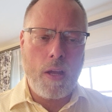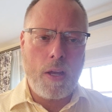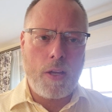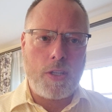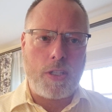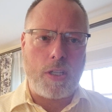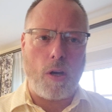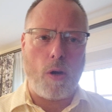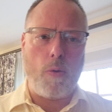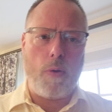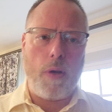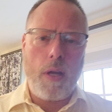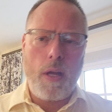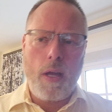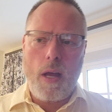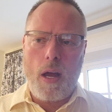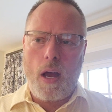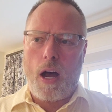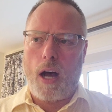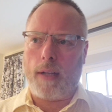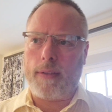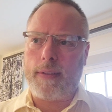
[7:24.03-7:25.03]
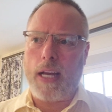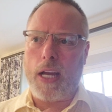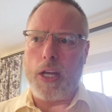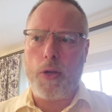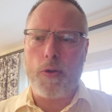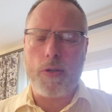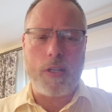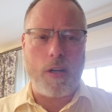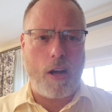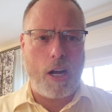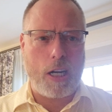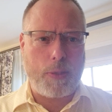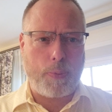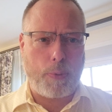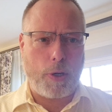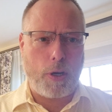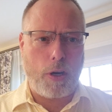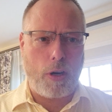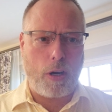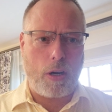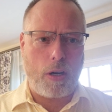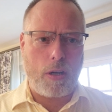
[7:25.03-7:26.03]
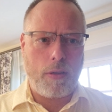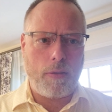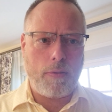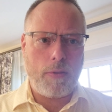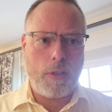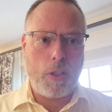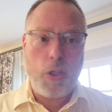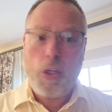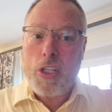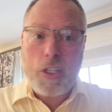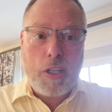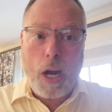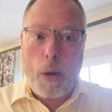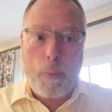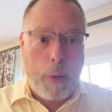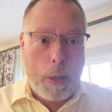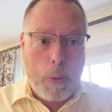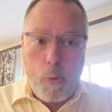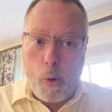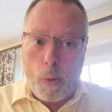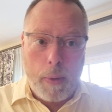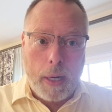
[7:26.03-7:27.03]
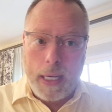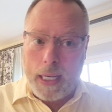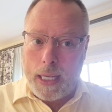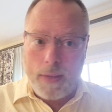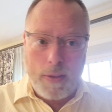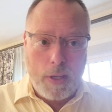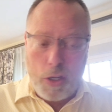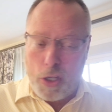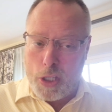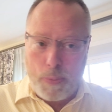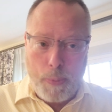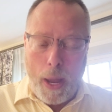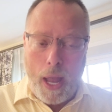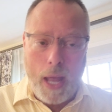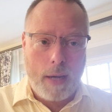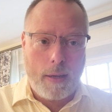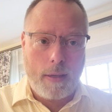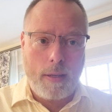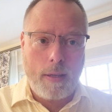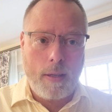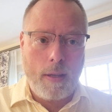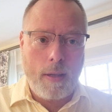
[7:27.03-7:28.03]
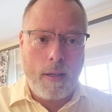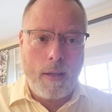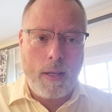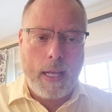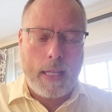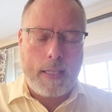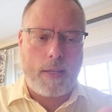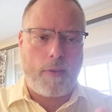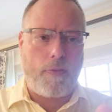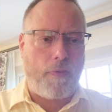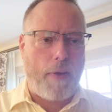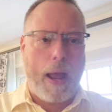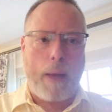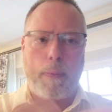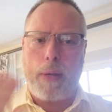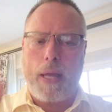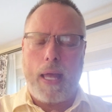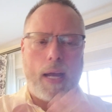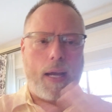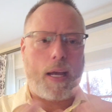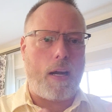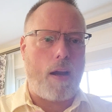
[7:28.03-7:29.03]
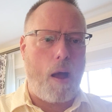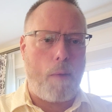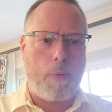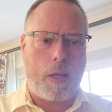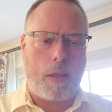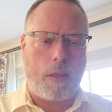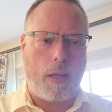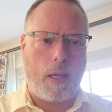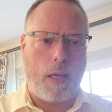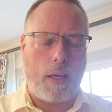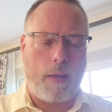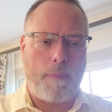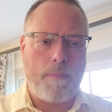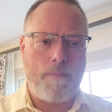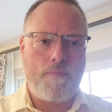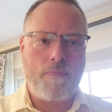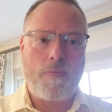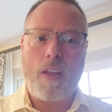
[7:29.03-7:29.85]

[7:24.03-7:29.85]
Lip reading: So I'll tell you, as an entrepreneur, you just got to bring more money in than you spend. It's a family economic thing.